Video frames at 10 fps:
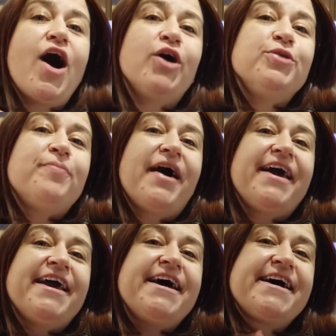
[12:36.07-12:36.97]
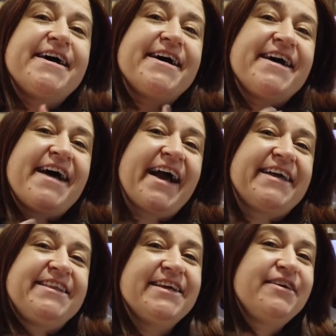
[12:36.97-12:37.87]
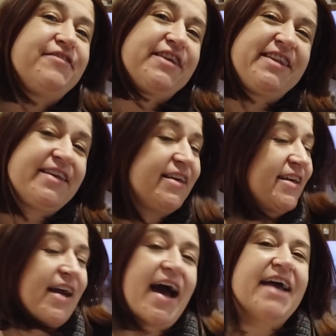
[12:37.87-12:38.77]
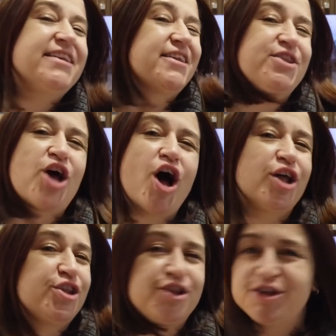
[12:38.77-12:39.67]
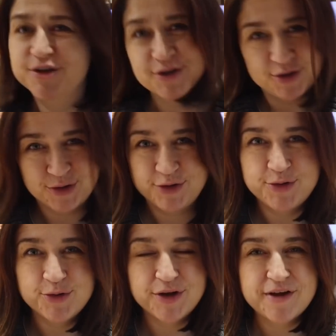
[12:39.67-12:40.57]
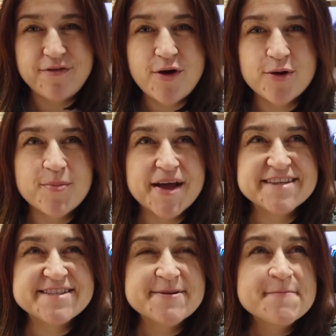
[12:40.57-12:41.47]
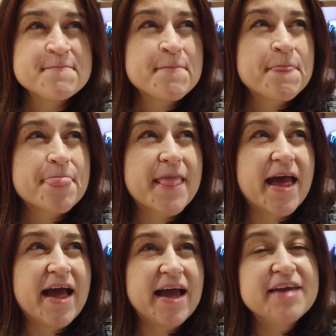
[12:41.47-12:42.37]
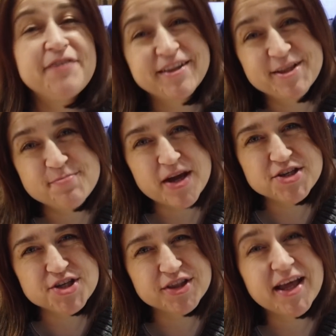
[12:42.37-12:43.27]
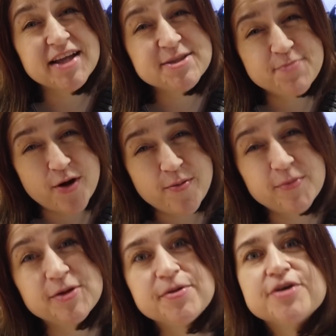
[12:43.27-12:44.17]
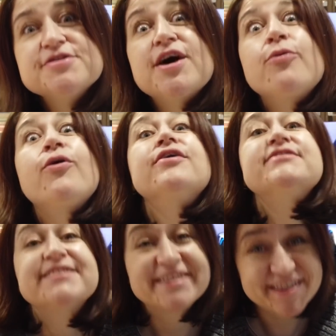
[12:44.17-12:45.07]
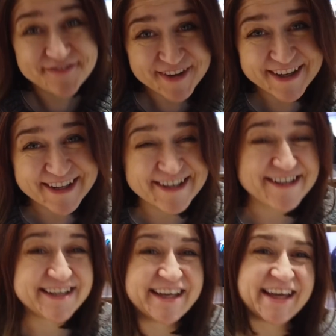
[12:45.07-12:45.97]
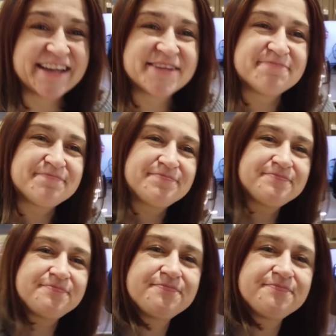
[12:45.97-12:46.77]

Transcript: on my activity. I did not do good during Vlogmas. If I didn't mention that, probably because I wasn't finishing it.